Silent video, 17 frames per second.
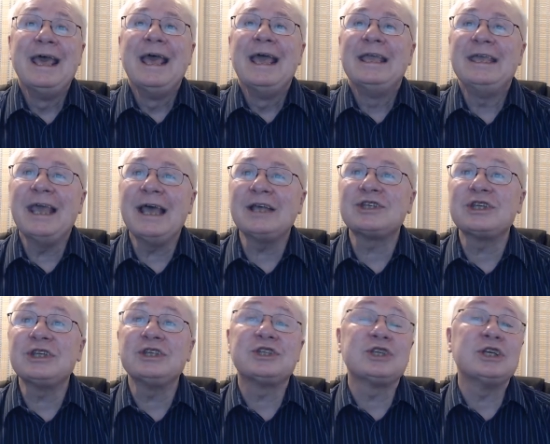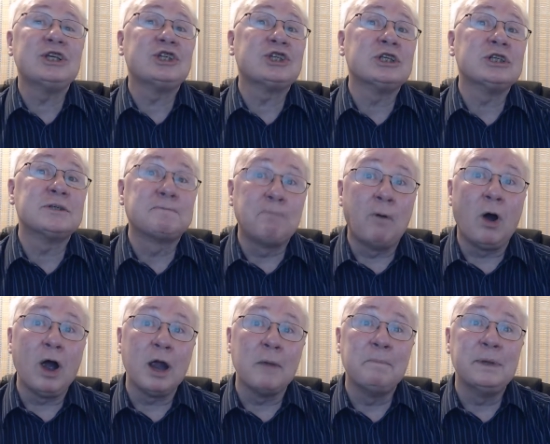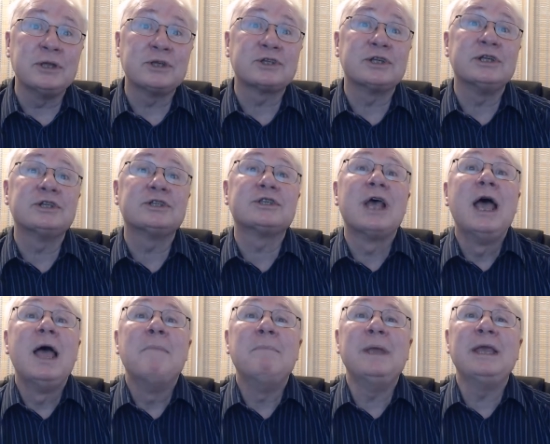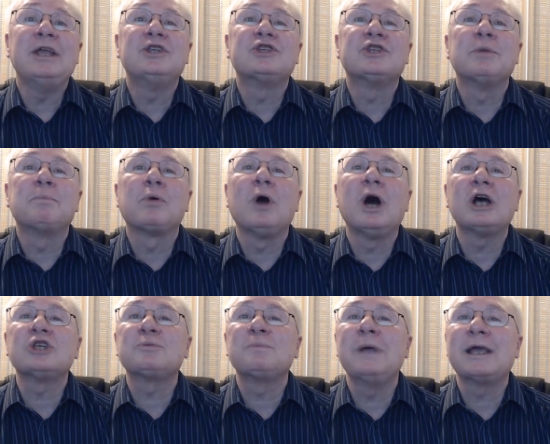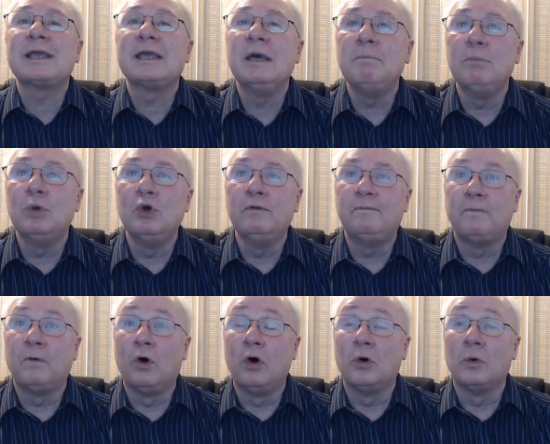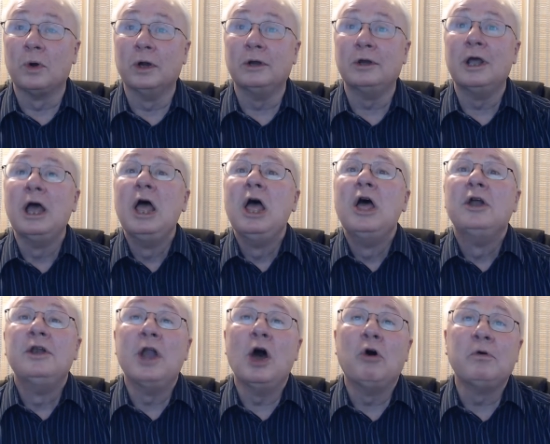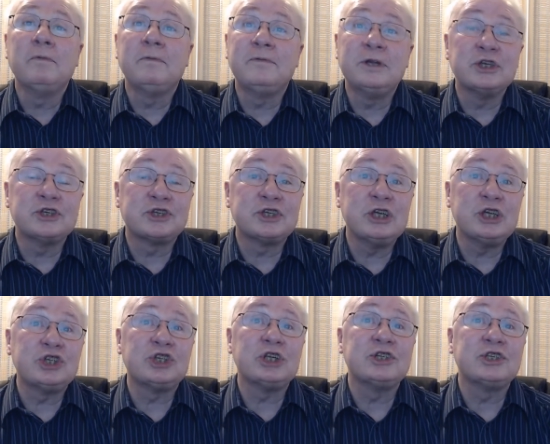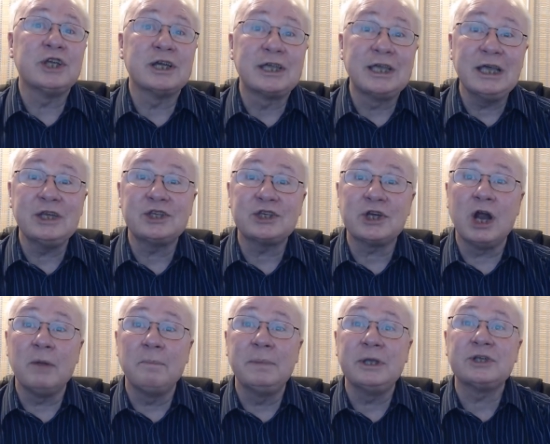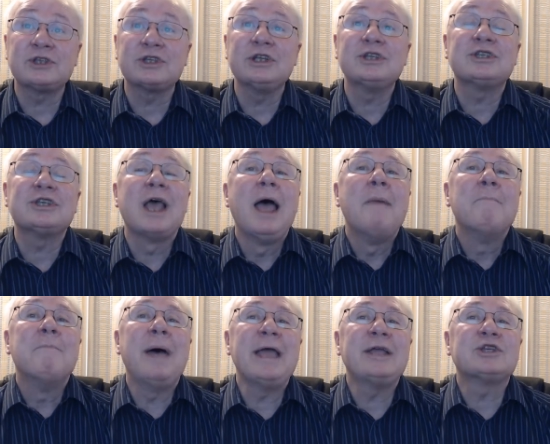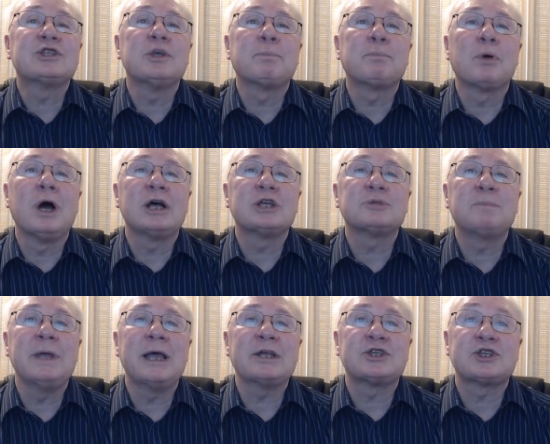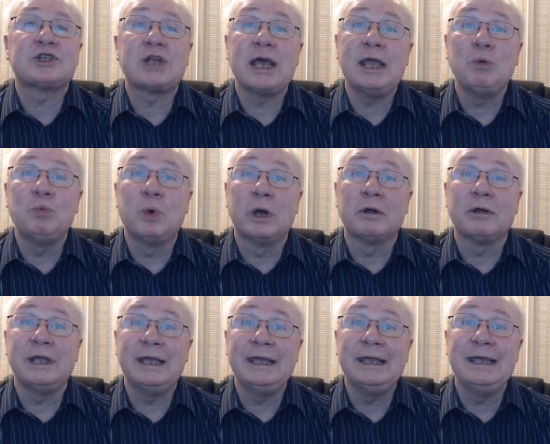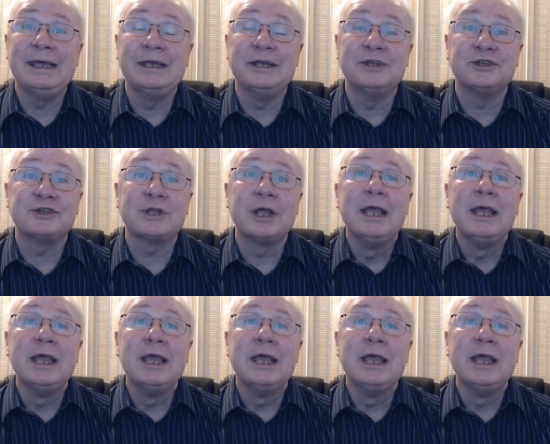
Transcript: Yes decisions for our business means the prospect can move forward. No decisions against our business makes the prospect stay where he is.